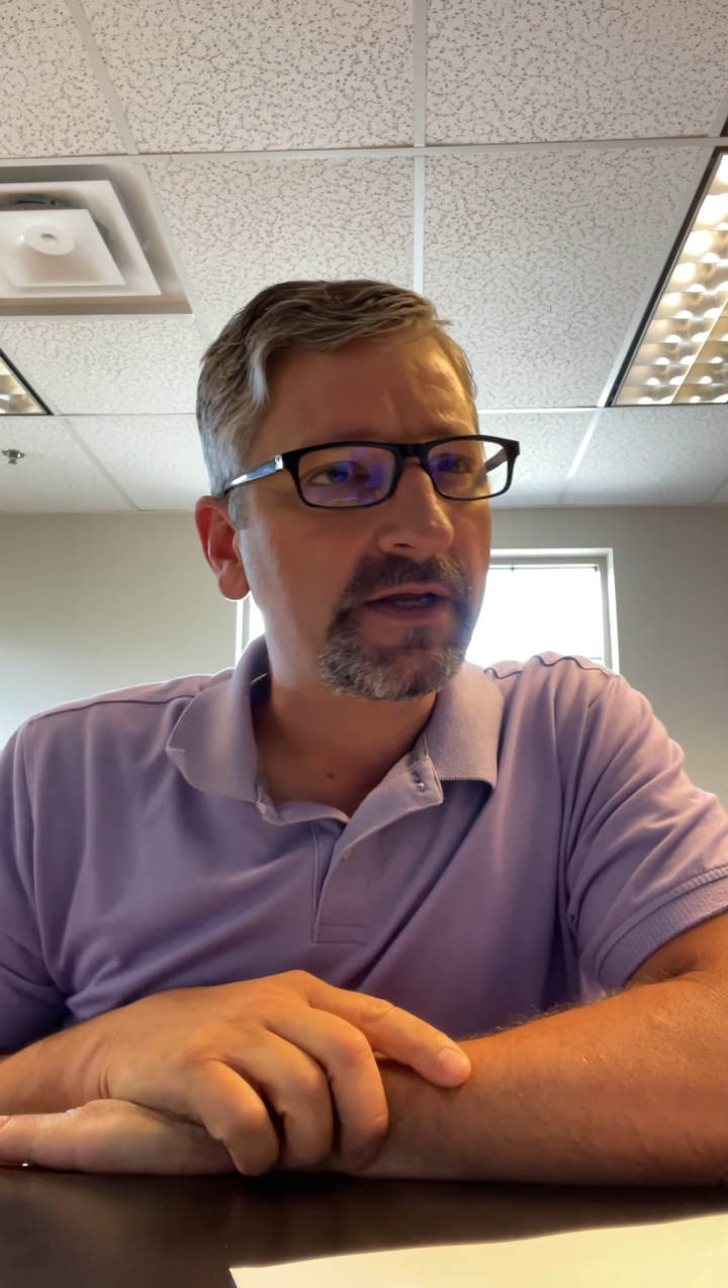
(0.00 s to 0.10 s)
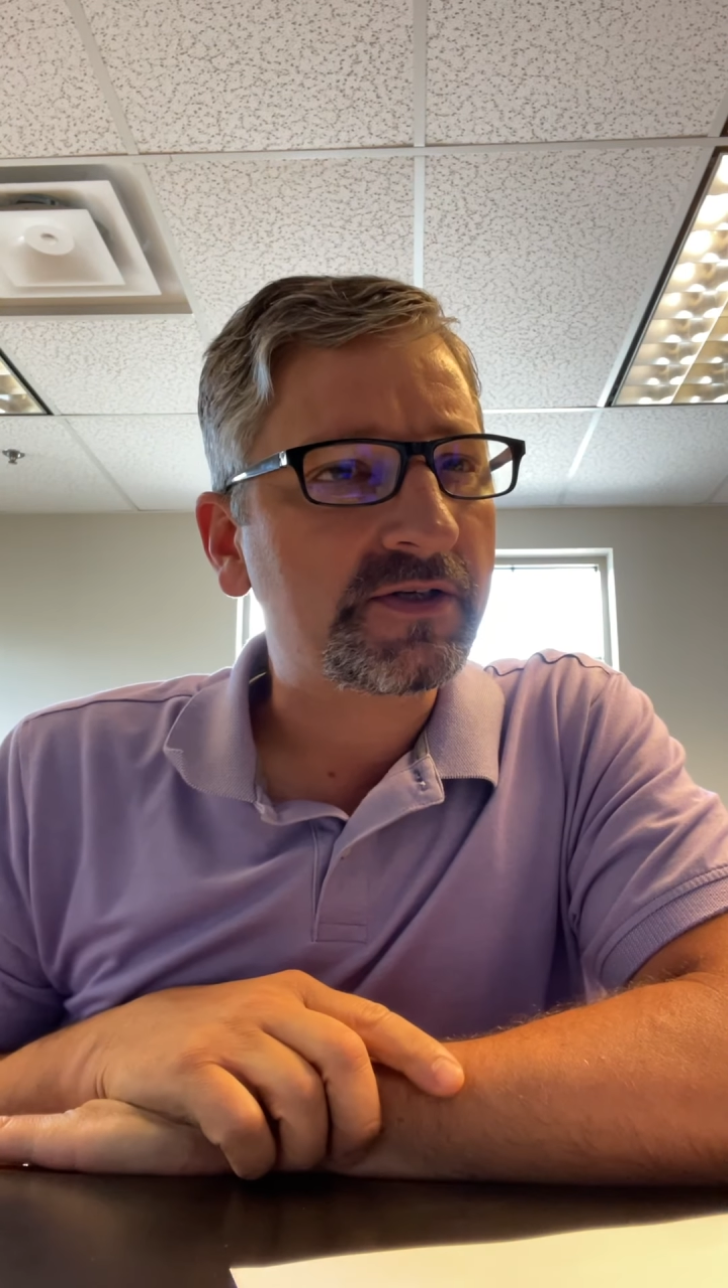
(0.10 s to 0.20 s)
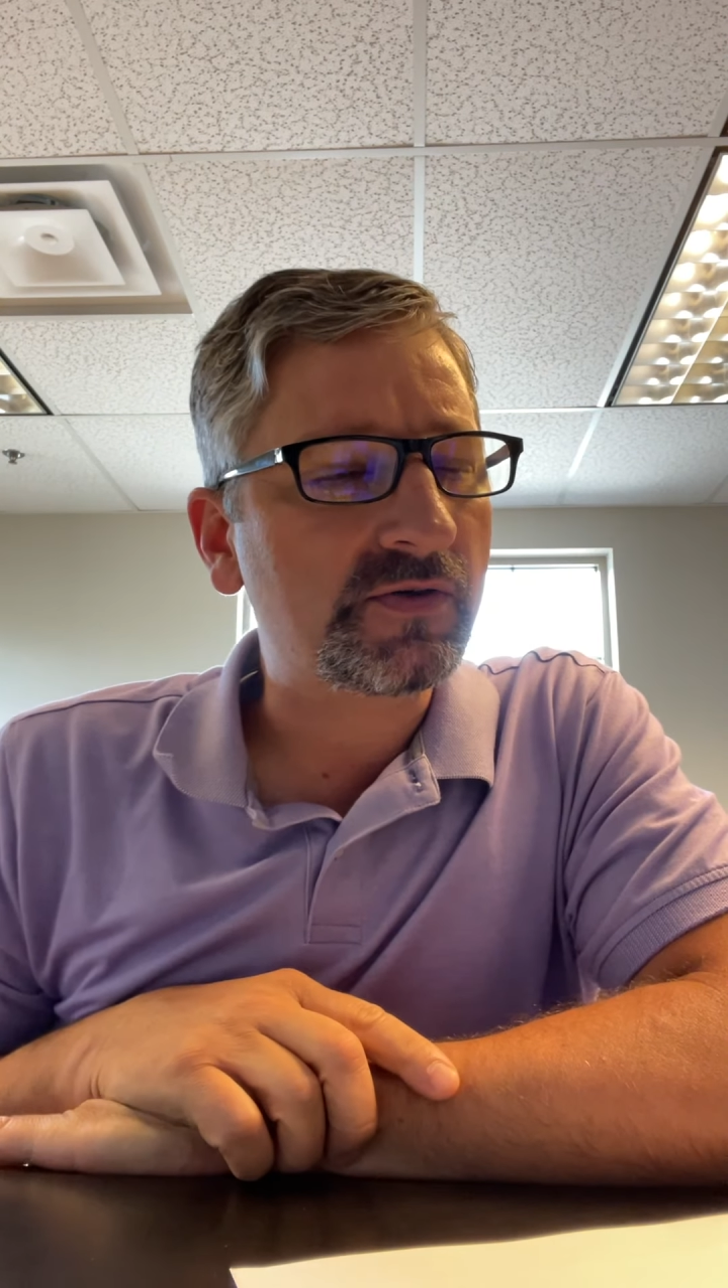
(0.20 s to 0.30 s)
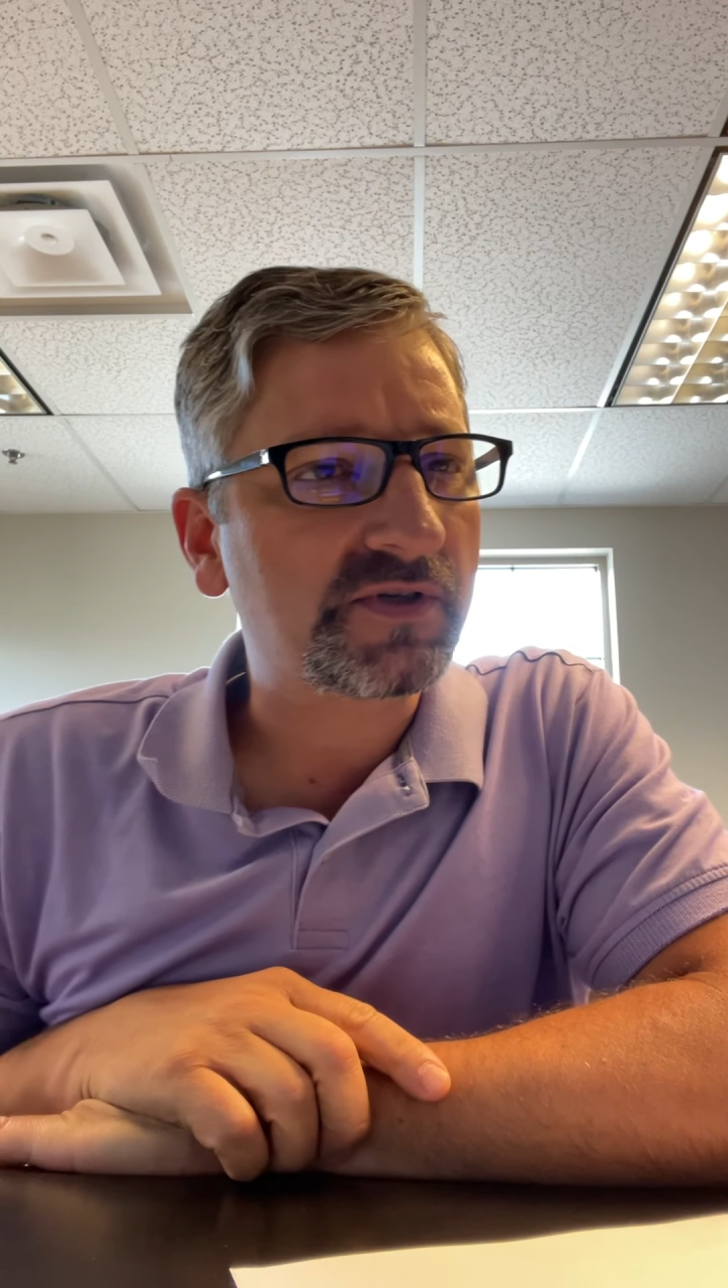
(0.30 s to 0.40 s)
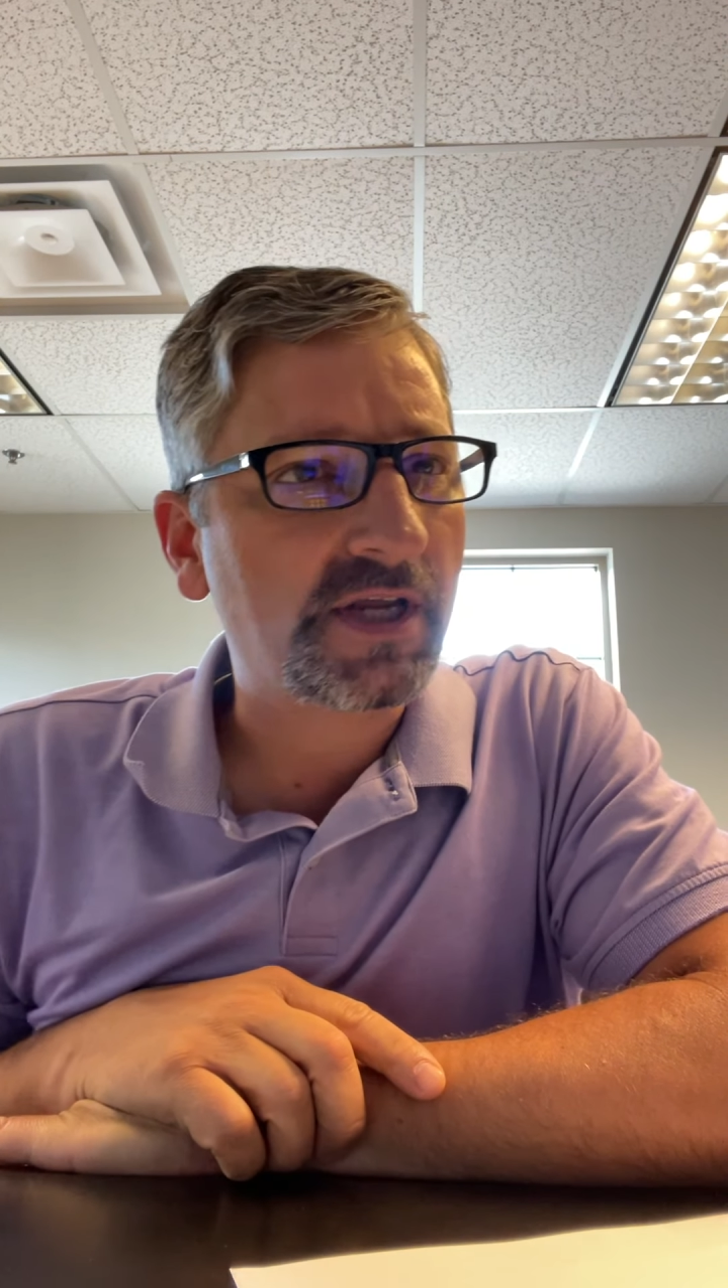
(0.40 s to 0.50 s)

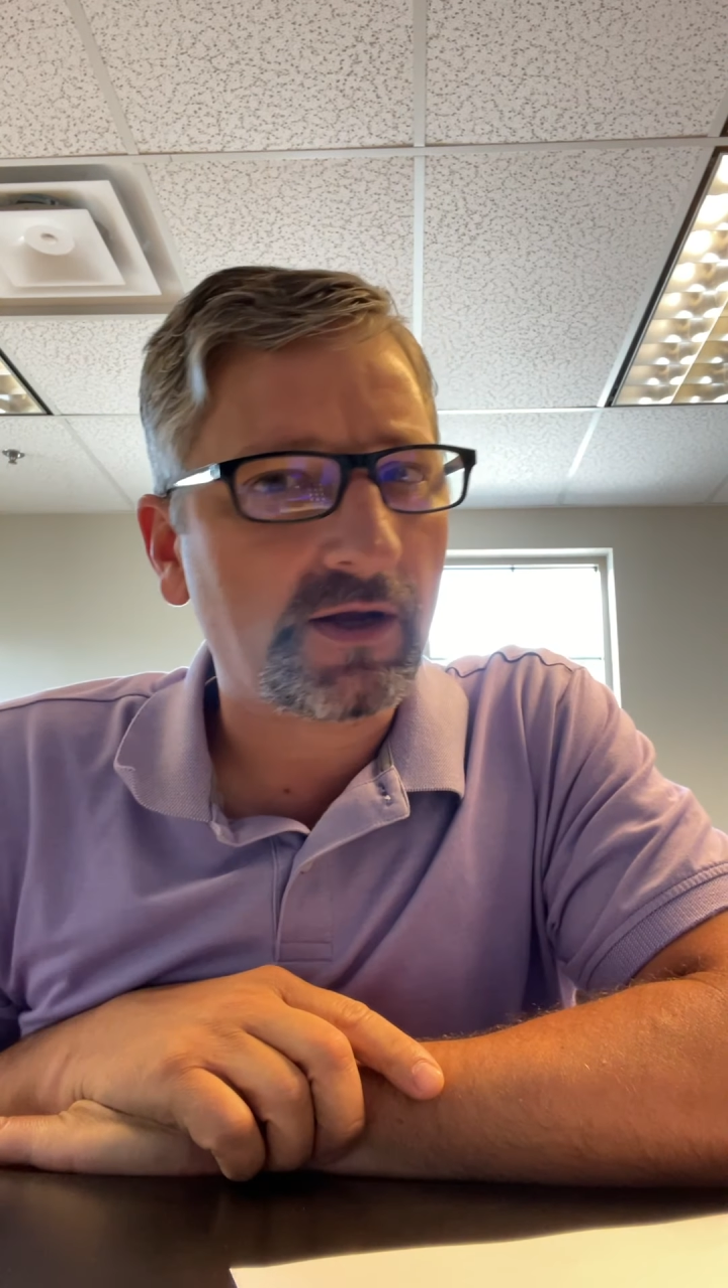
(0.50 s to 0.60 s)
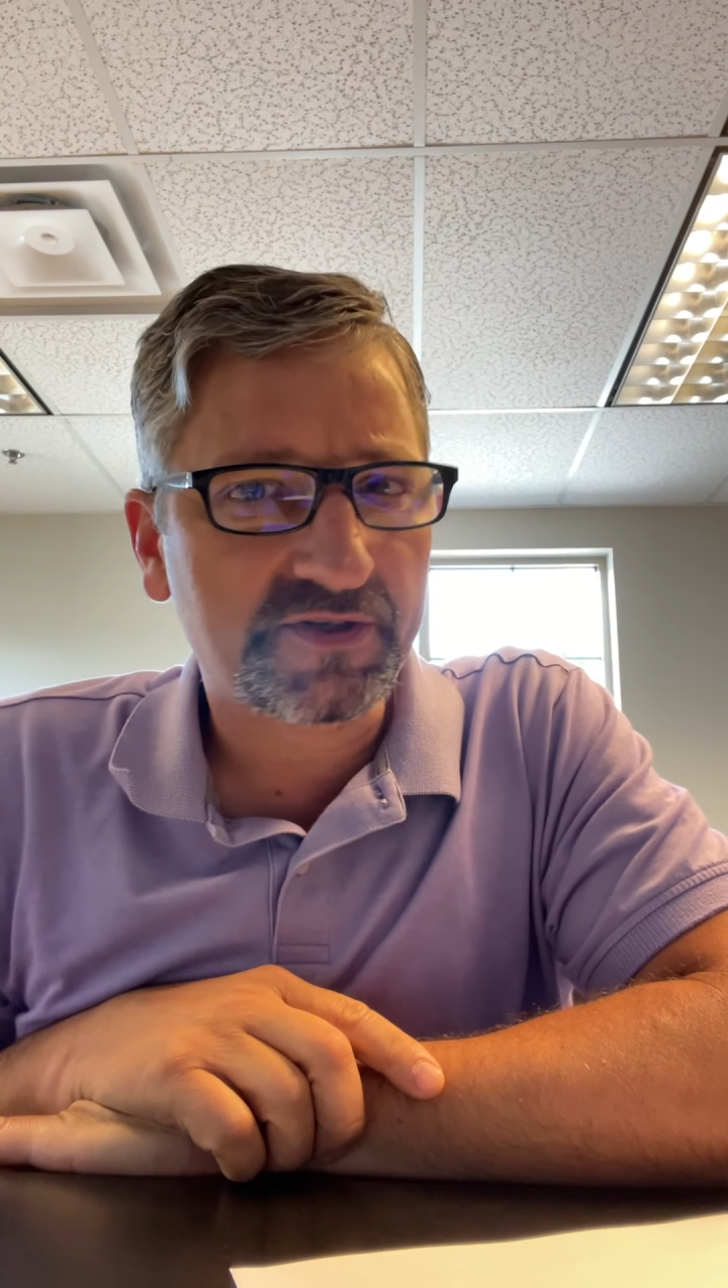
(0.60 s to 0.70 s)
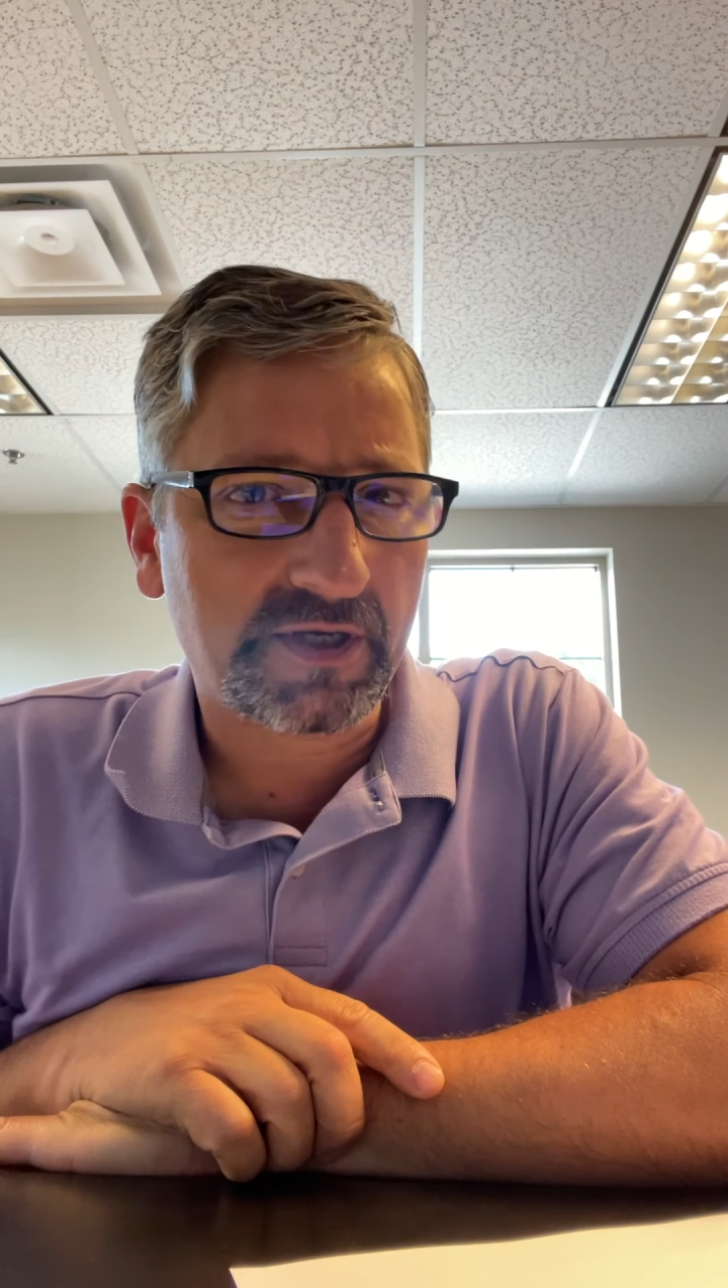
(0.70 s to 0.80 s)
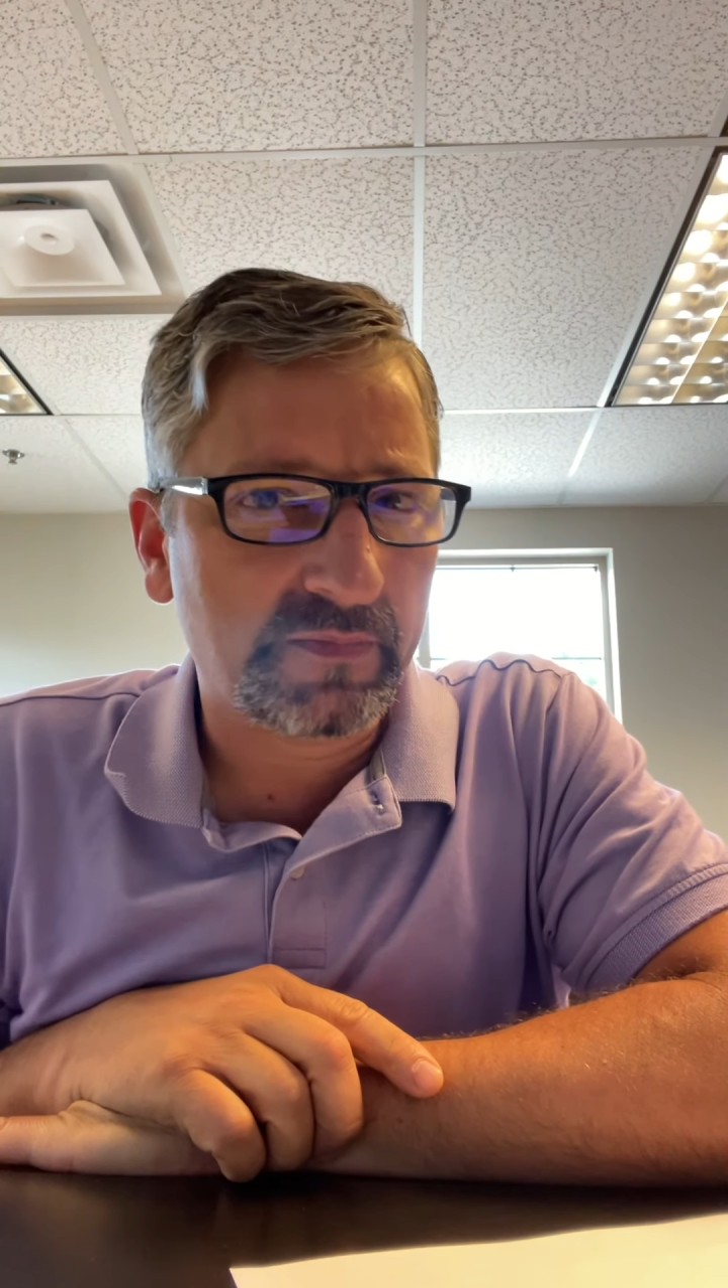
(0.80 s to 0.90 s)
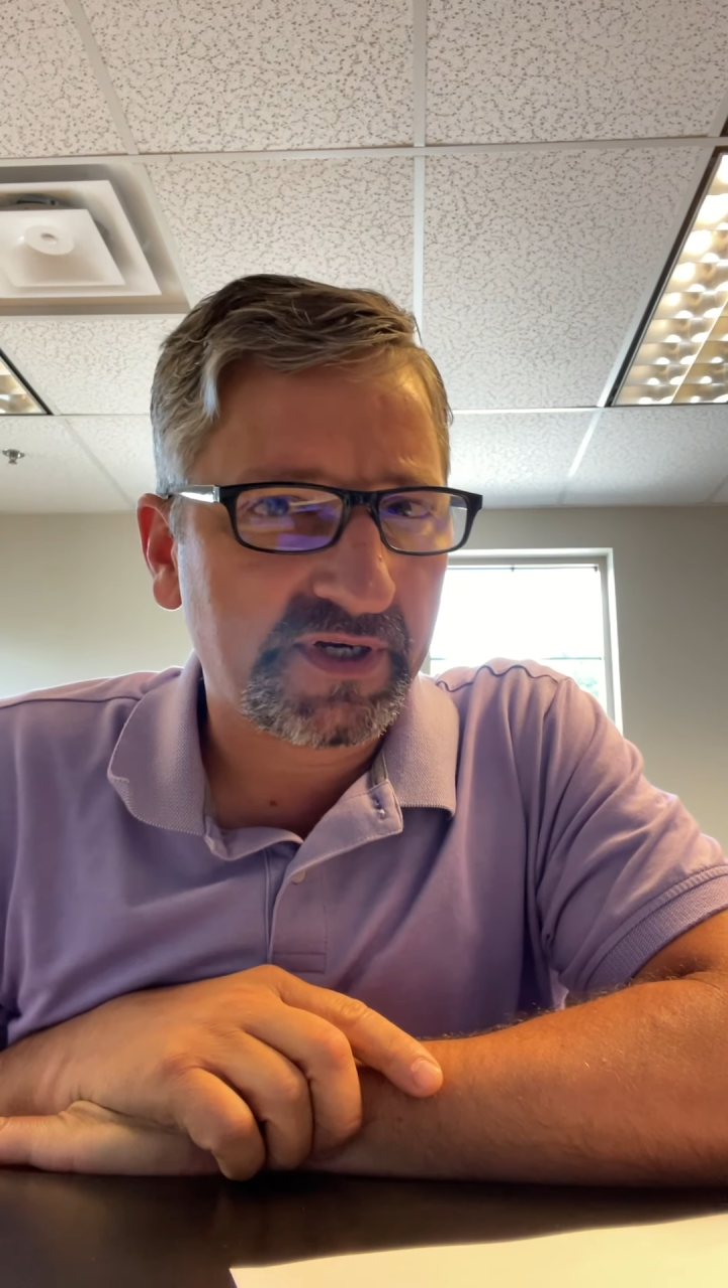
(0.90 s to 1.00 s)
to tell
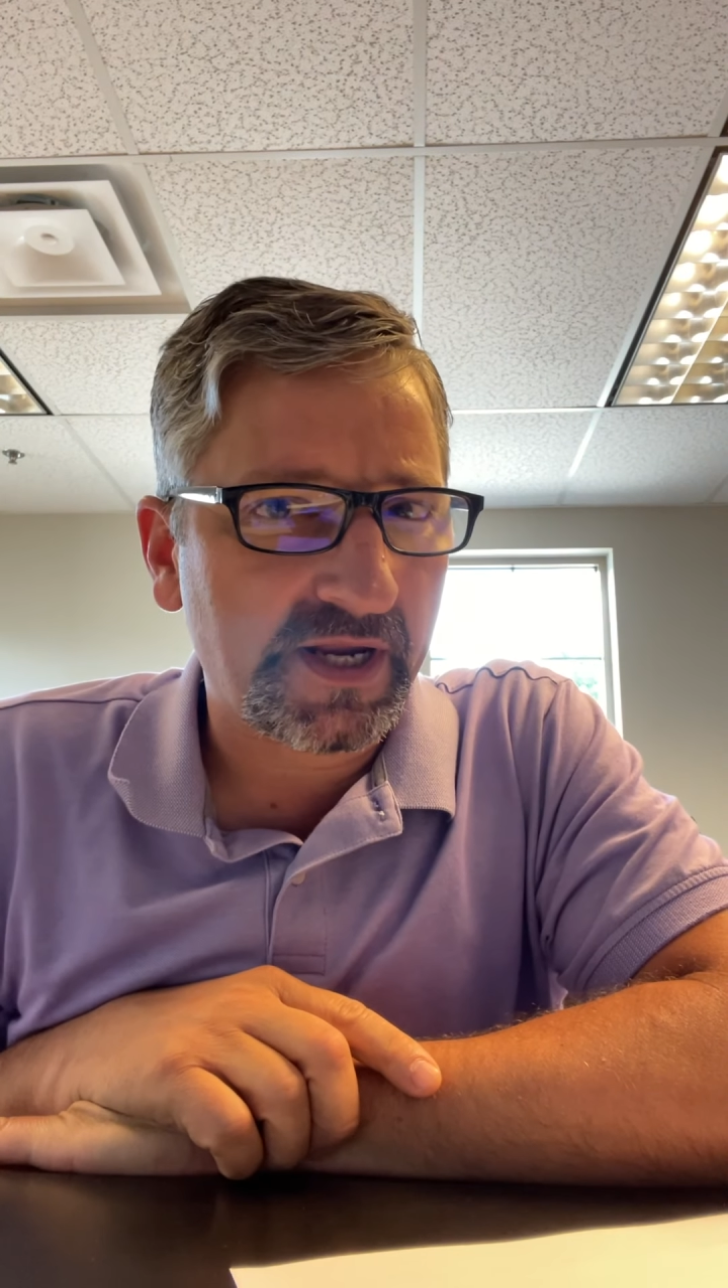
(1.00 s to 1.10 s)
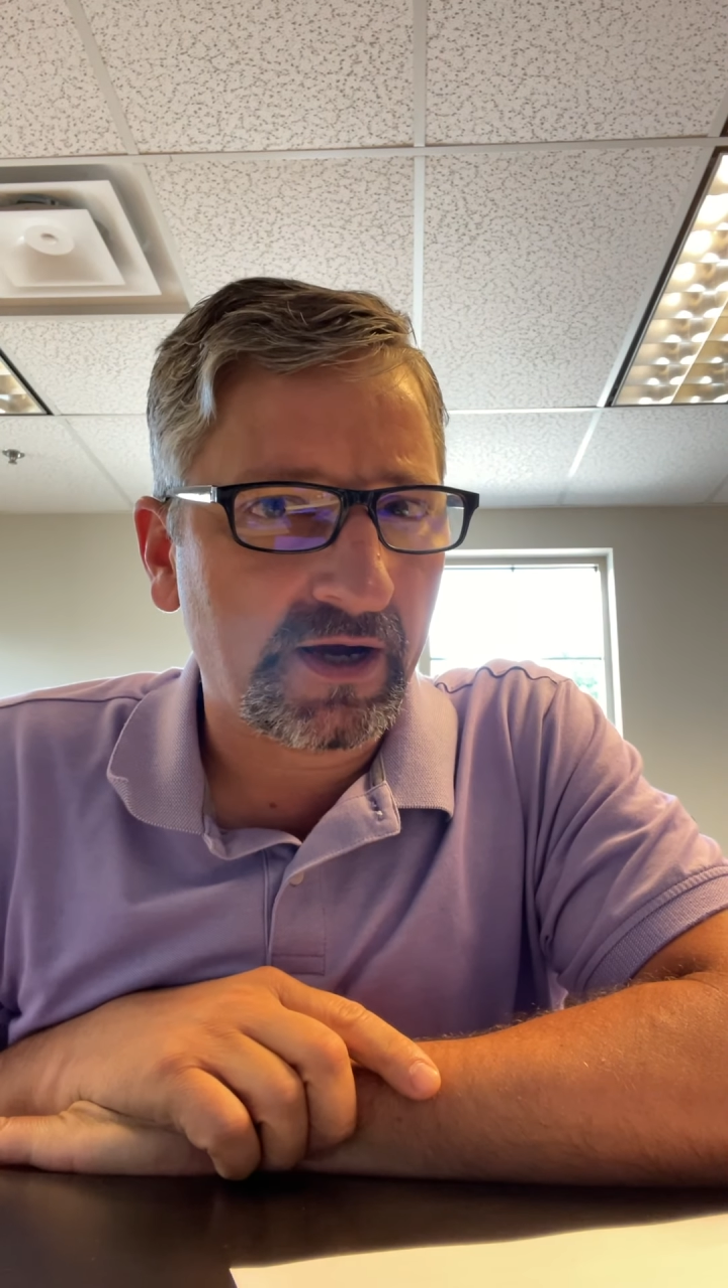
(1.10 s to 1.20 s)
somebody